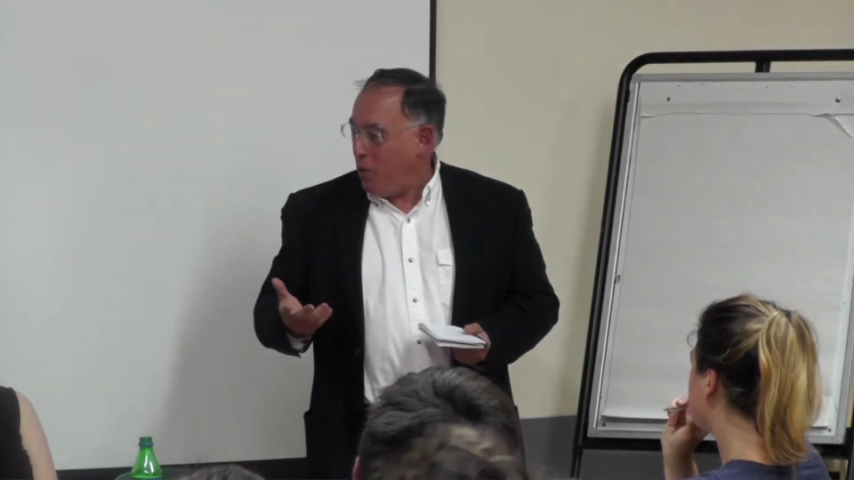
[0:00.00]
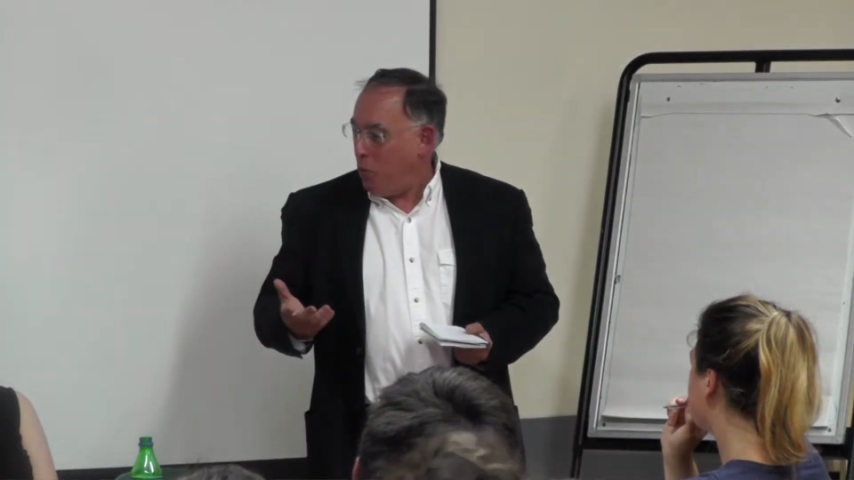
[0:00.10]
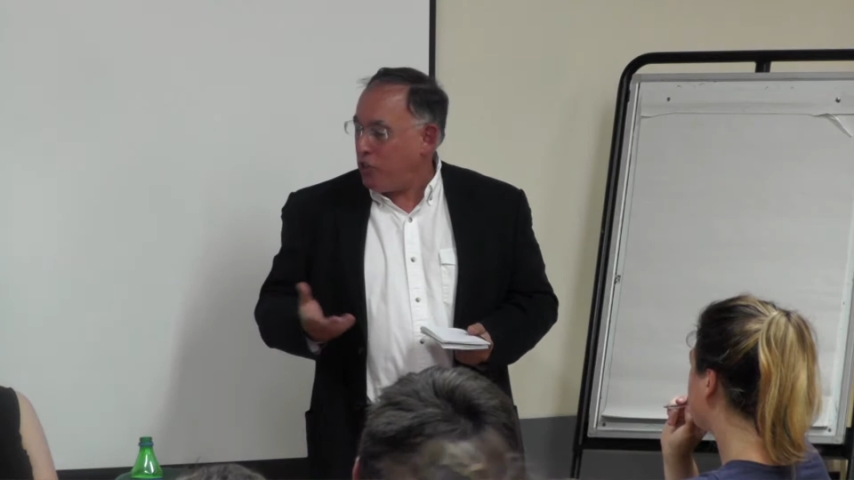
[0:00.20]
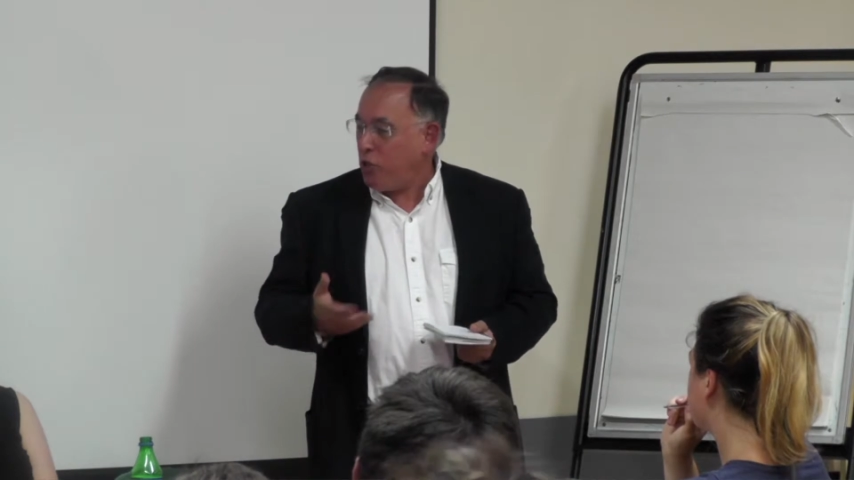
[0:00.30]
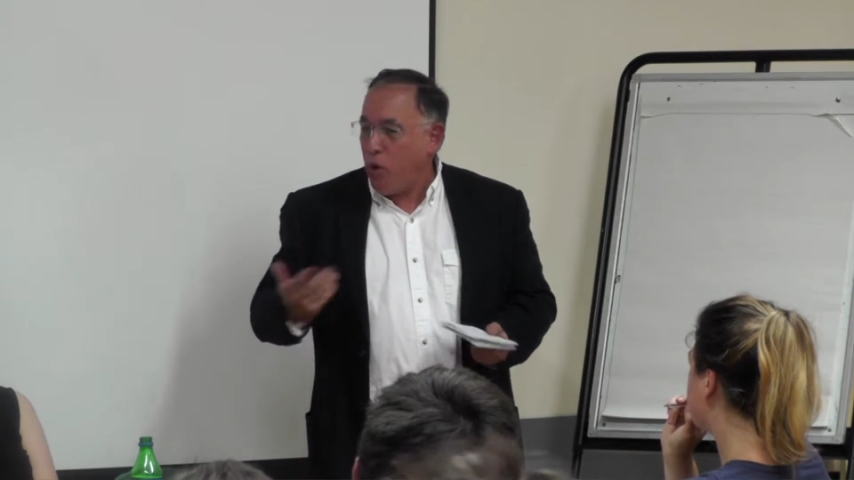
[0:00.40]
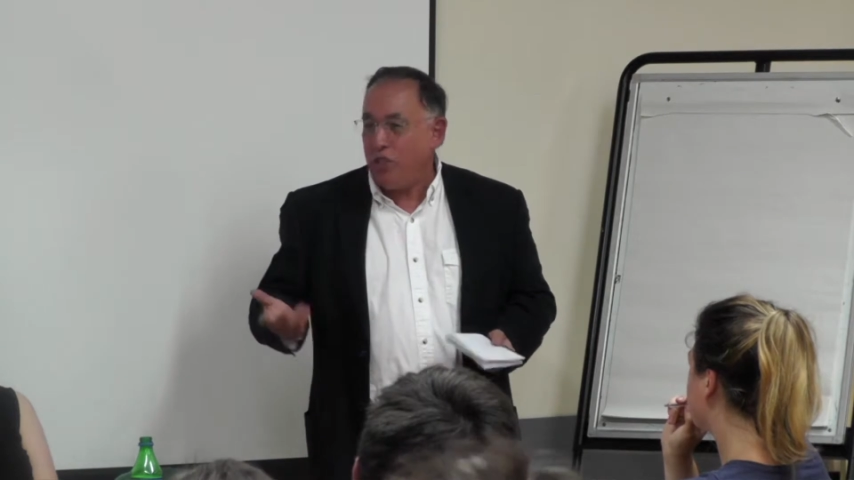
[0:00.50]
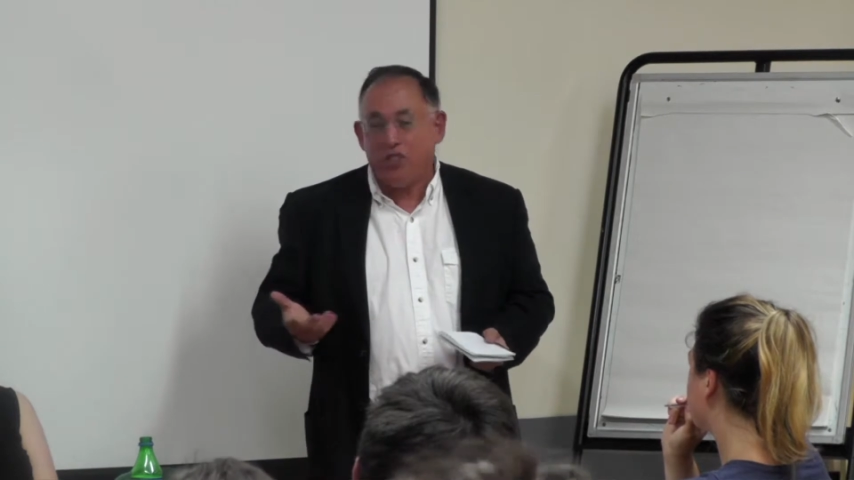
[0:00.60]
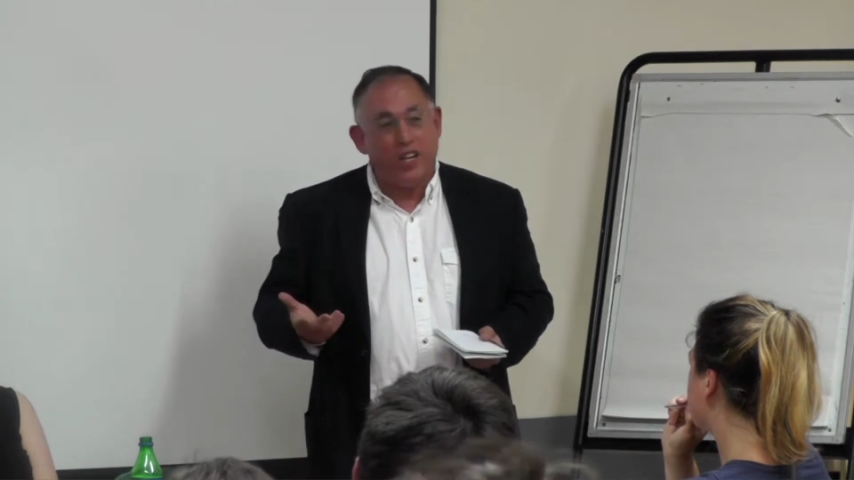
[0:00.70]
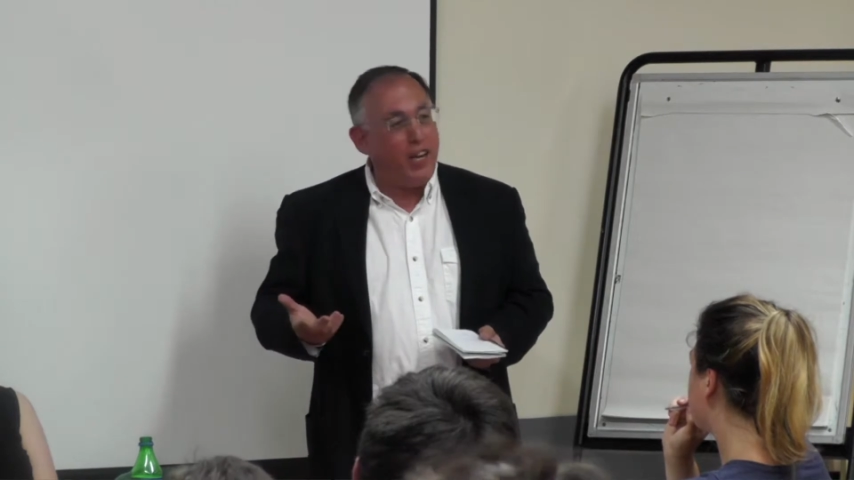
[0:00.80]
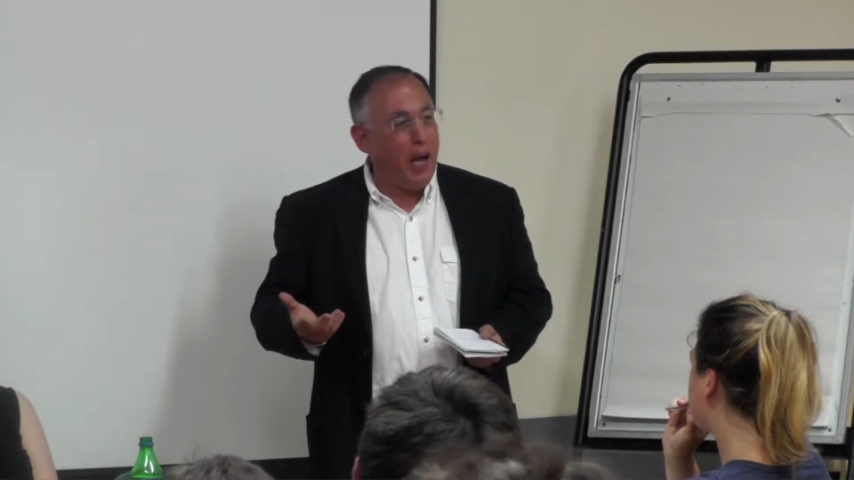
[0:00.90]
What's the
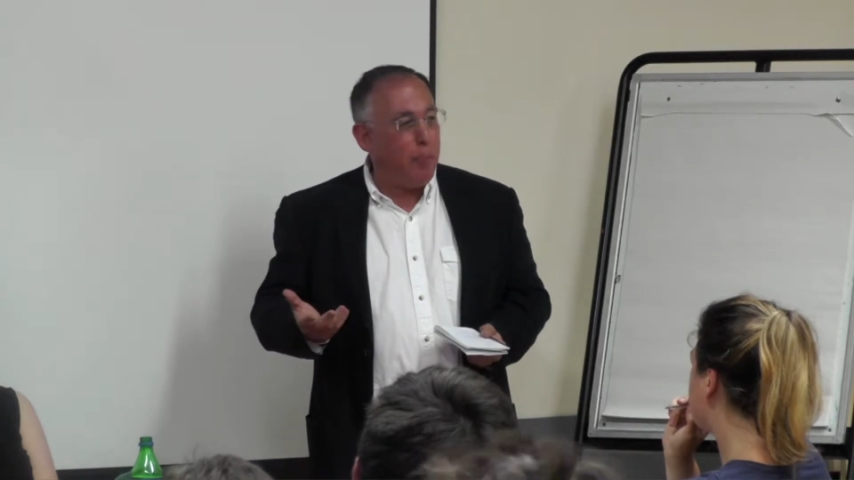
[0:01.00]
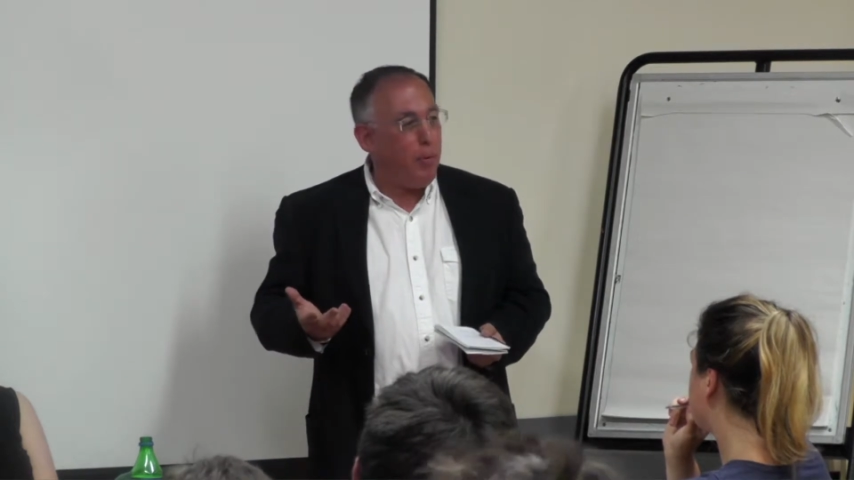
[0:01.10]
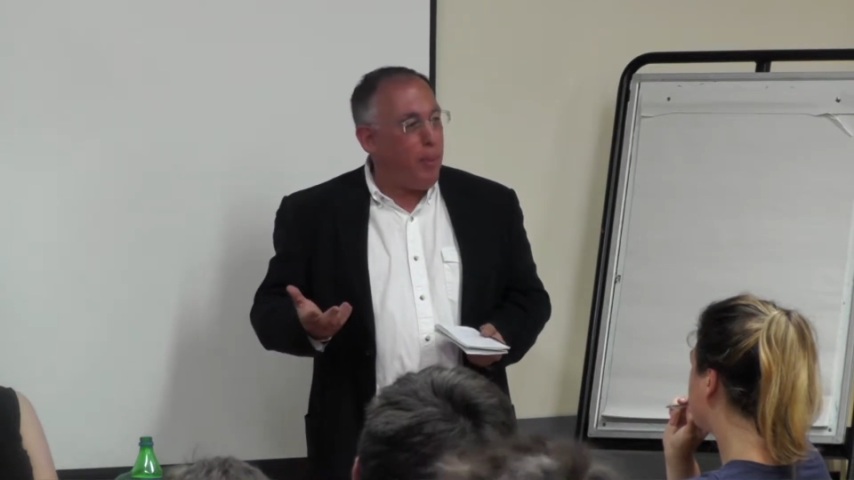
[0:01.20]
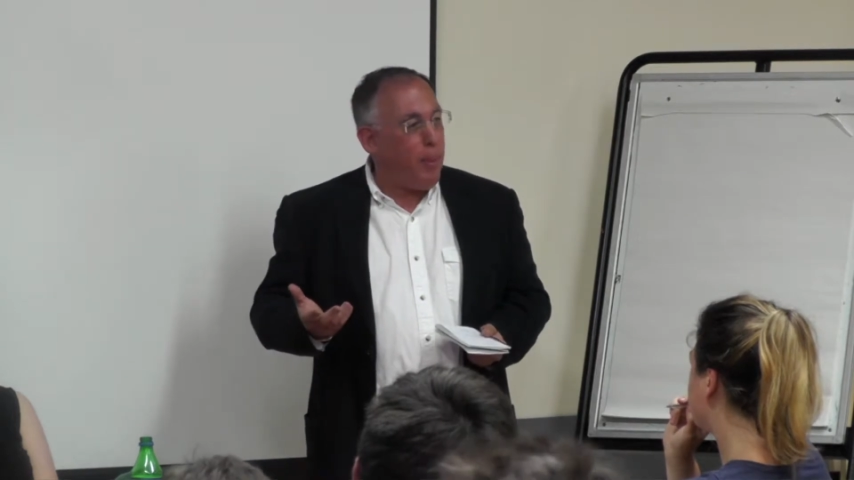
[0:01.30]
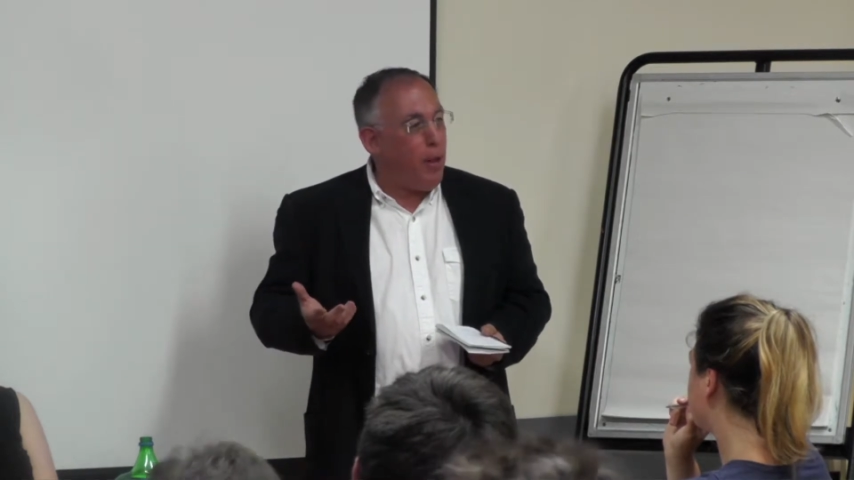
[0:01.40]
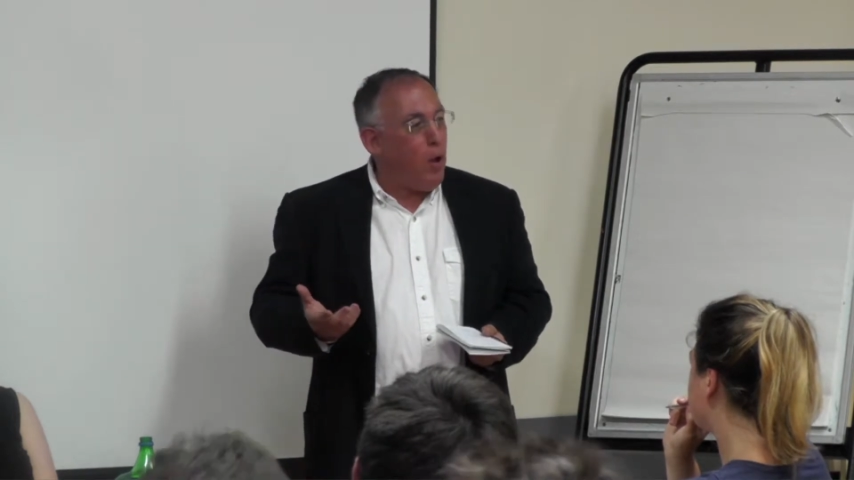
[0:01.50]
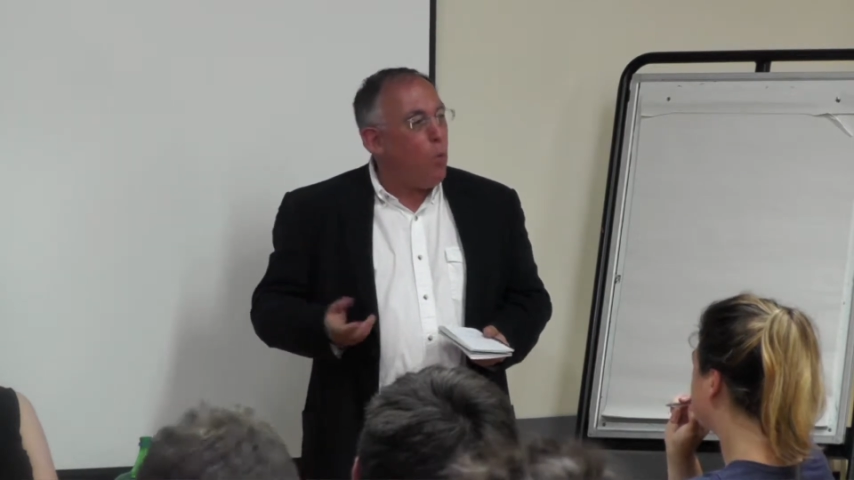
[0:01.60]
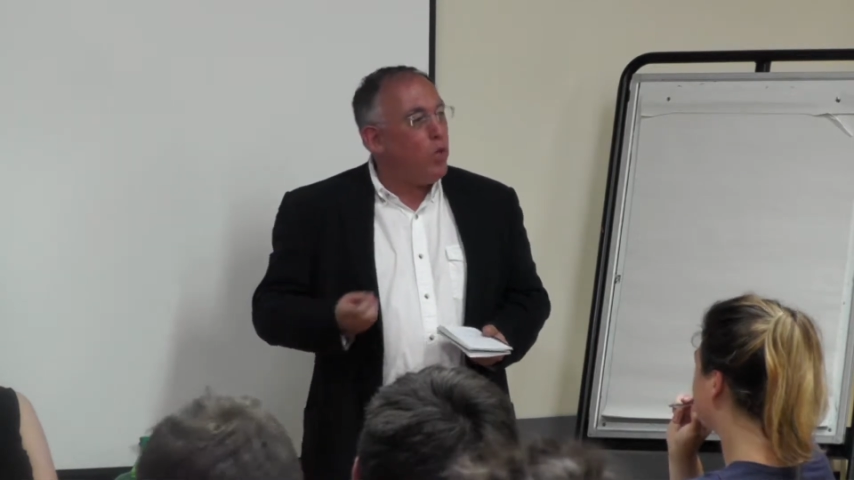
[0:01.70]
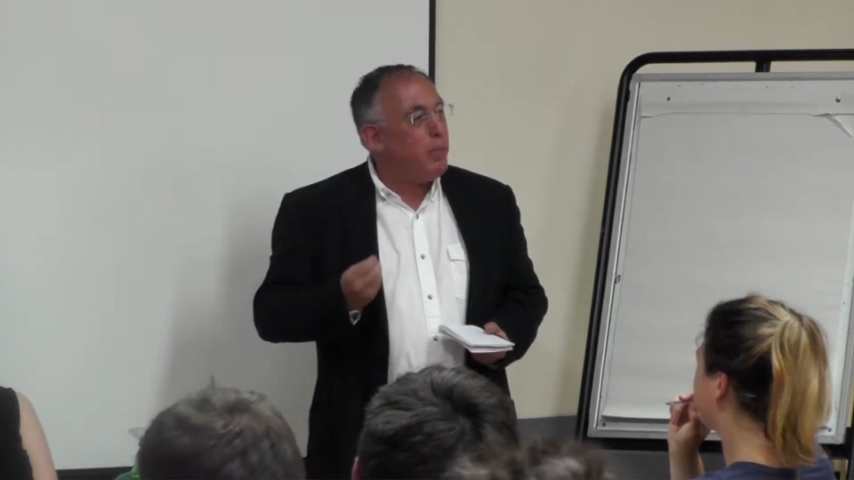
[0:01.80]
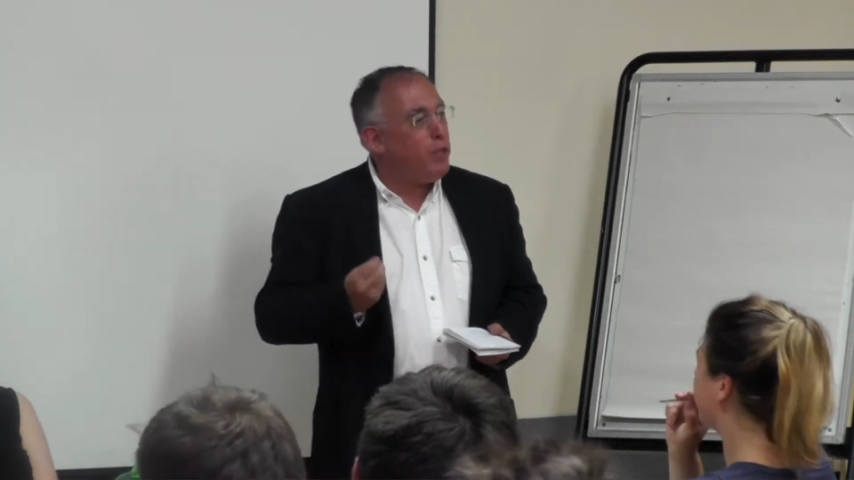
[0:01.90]
worst that could happen?
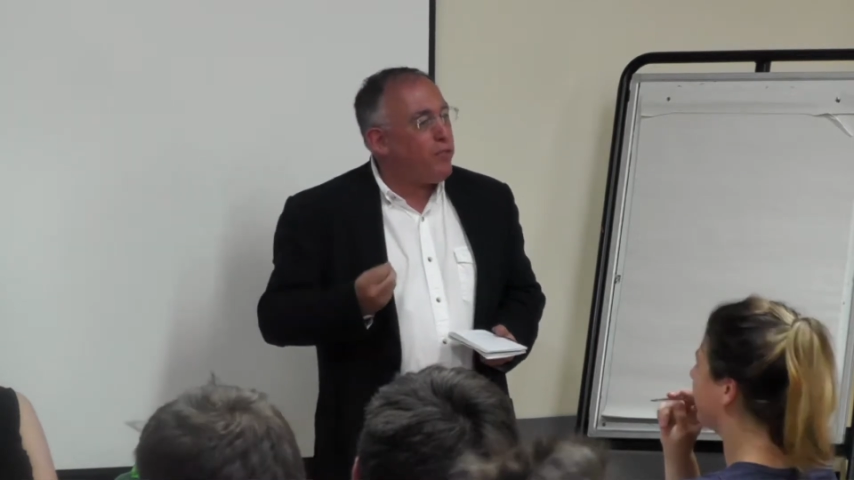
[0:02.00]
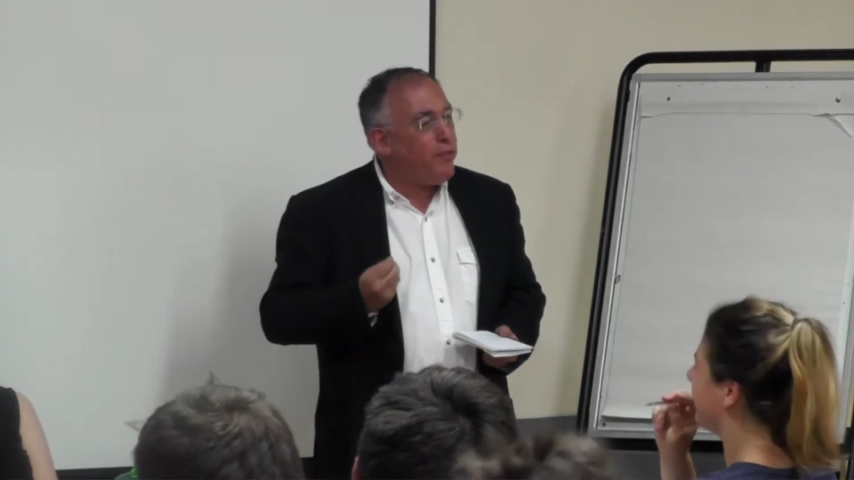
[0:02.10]
Well, in the Russian